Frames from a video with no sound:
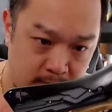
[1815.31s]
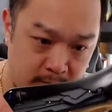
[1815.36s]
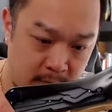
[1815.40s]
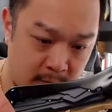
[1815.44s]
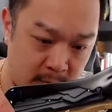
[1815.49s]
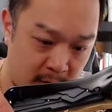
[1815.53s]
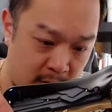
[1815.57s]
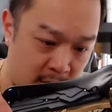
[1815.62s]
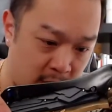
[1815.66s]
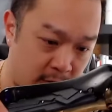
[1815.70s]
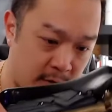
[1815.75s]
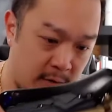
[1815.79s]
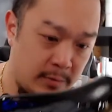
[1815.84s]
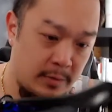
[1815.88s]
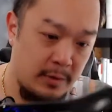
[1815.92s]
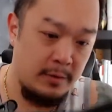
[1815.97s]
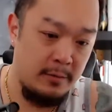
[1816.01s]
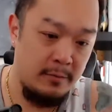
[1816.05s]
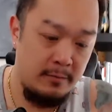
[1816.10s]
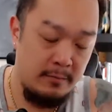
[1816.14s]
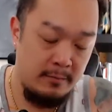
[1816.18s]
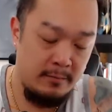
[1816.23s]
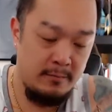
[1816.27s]
Oh, there we
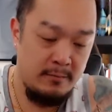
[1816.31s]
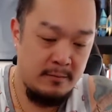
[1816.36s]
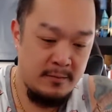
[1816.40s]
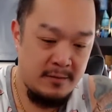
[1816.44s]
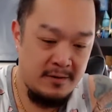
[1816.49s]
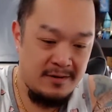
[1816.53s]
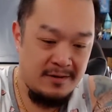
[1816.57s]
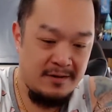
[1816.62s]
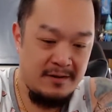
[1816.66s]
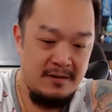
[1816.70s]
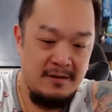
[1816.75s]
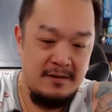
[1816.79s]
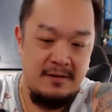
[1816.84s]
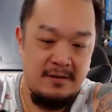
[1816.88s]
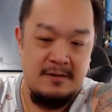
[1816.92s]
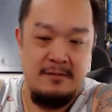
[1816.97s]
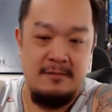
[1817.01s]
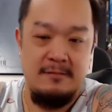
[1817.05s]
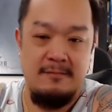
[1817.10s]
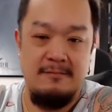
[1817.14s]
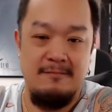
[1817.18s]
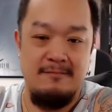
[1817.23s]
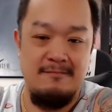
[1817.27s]
go.
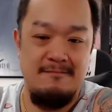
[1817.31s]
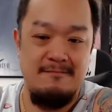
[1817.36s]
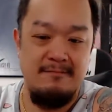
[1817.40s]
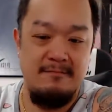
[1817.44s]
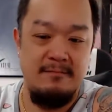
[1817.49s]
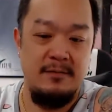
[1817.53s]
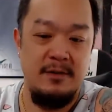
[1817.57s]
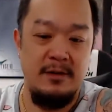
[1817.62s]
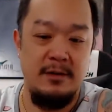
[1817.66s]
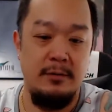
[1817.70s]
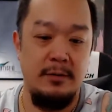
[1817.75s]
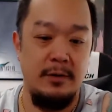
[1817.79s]
There